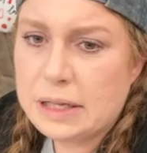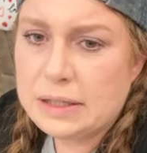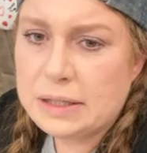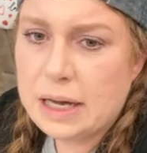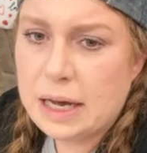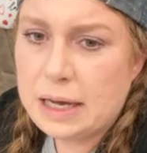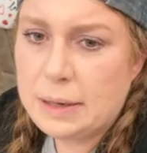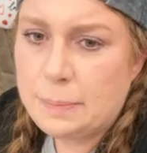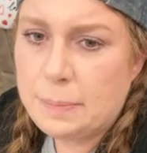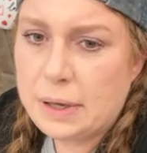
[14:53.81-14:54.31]

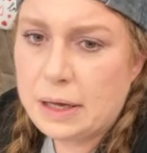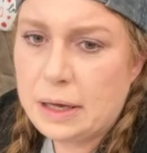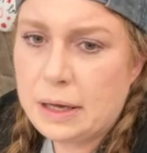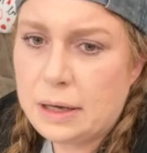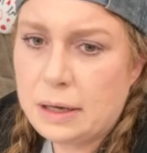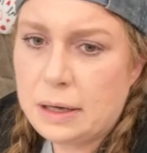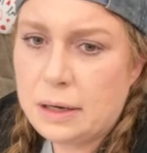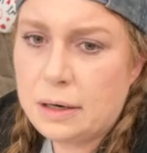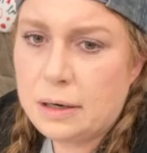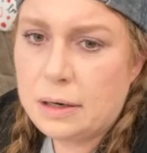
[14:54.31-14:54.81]
type
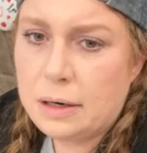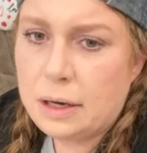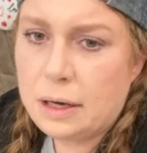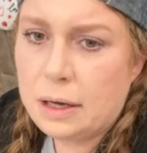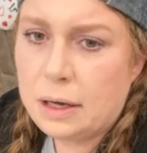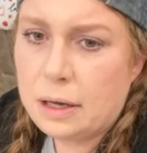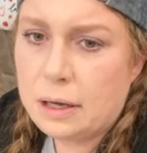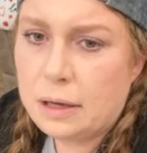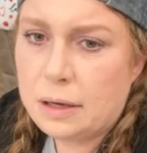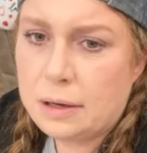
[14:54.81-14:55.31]
in,
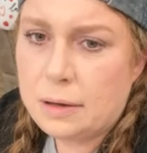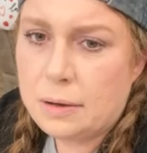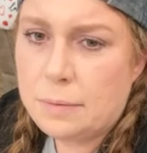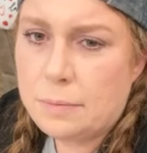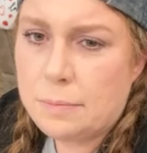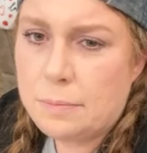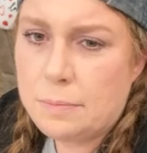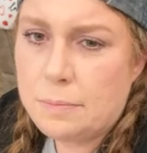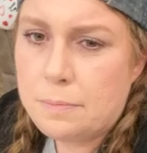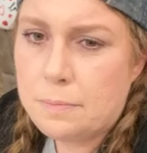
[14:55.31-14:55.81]

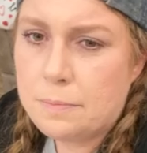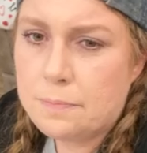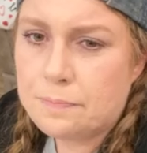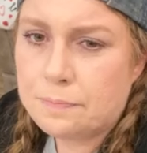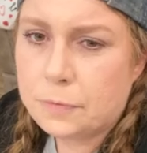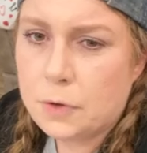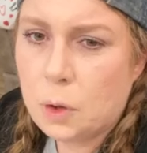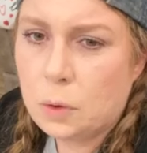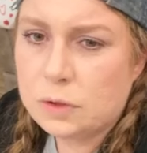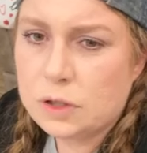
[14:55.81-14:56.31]

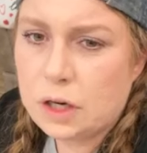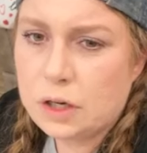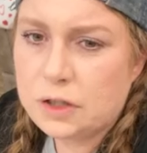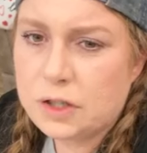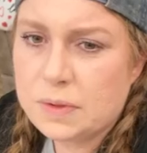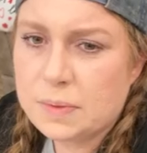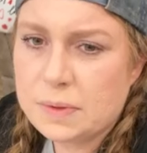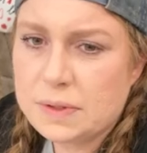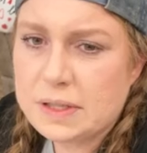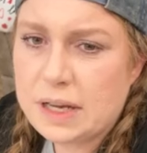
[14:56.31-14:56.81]
hold on
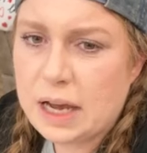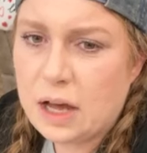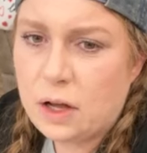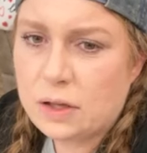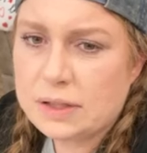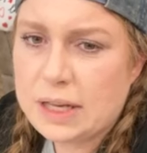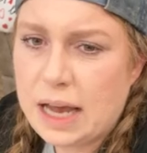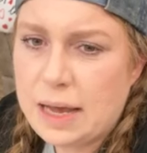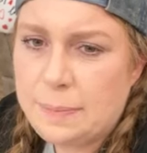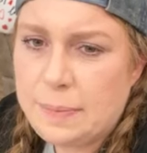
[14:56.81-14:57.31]
just one second.
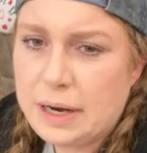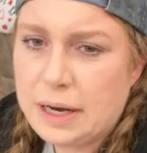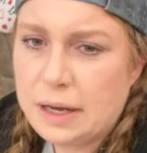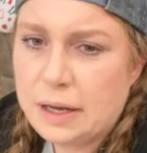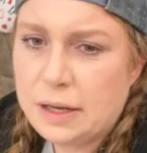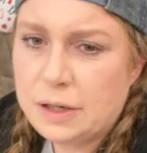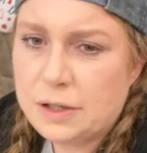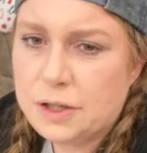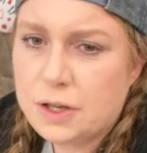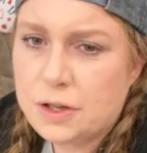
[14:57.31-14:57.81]
I'll type it
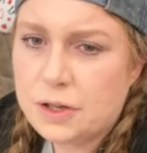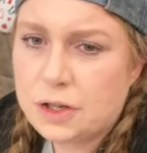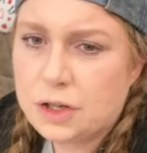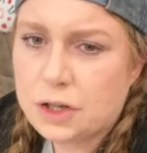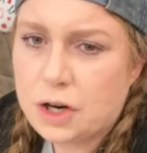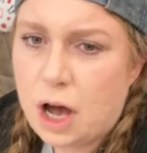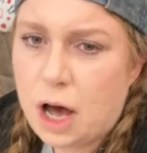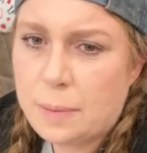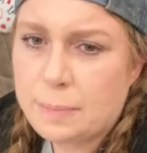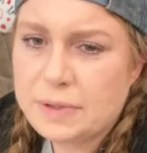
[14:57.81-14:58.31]
into the
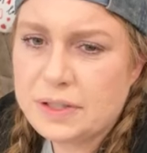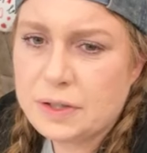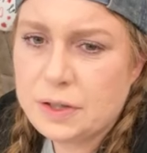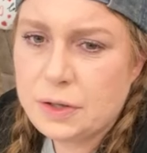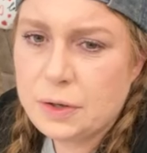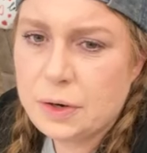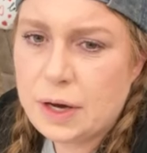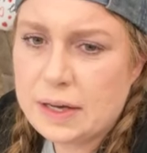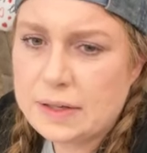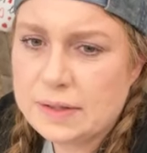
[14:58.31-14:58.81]
shop so
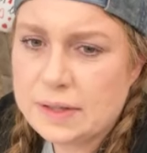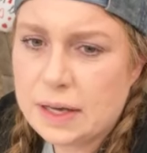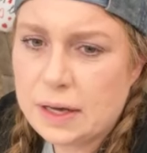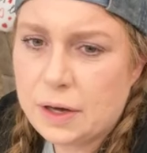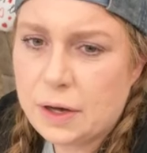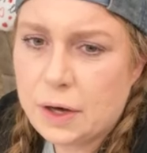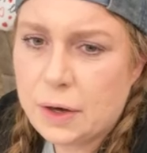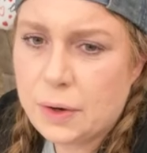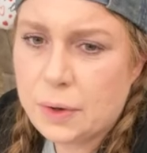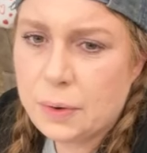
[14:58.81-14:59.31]
you guys
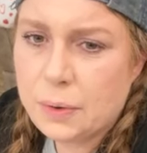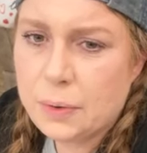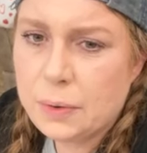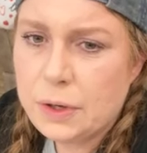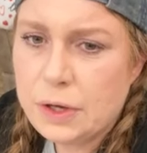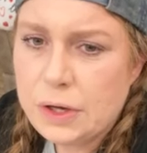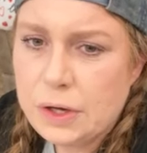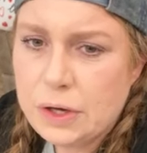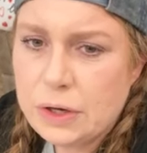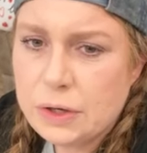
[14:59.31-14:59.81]
can
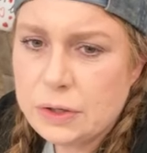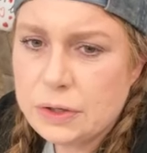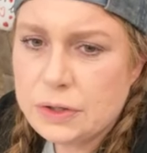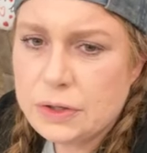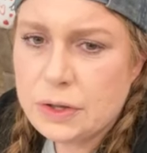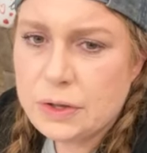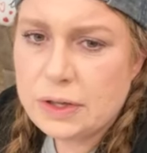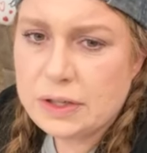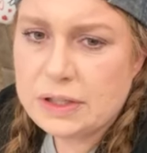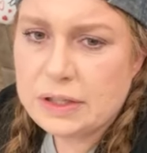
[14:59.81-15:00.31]
go
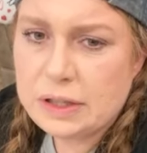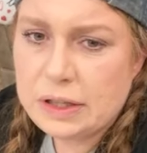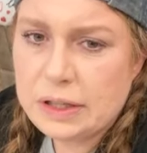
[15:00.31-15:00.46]
to this